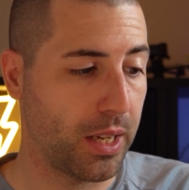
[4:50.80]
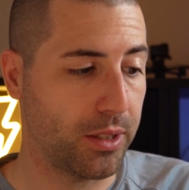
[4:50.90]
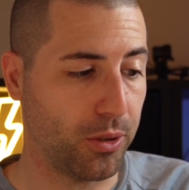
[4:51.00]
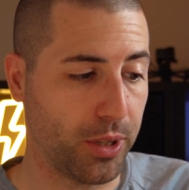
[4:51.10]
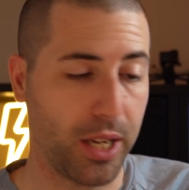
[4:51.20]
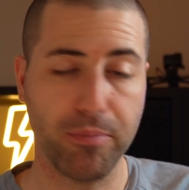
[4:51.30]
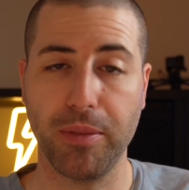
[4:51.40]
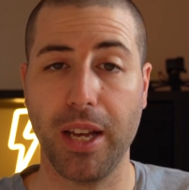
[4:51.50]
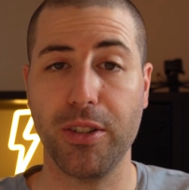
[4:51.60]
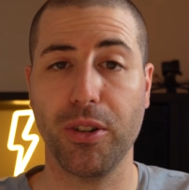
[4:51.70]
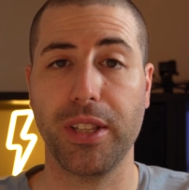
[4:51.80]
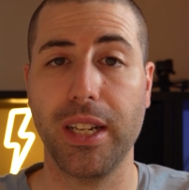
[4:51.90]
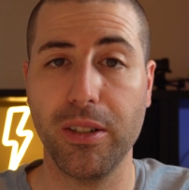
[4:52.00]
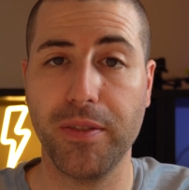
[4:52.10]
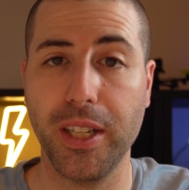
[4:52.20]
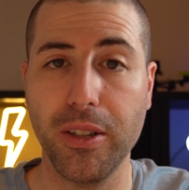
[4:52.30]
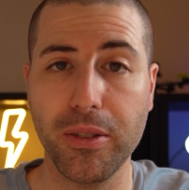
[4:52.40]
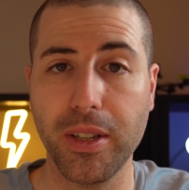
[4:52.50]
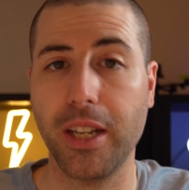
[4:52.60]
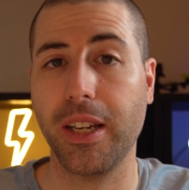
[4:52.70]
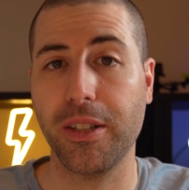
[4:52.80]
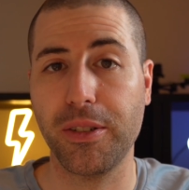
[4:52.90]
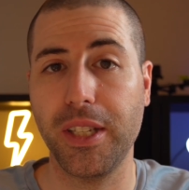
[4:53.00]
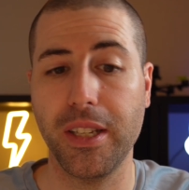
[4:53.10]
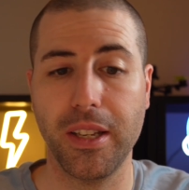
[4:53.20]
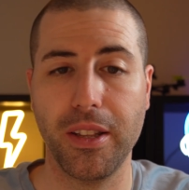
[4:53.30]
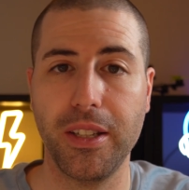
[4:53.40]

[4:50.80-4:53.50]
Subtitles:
So yeah, enjoy the little video and you get to see the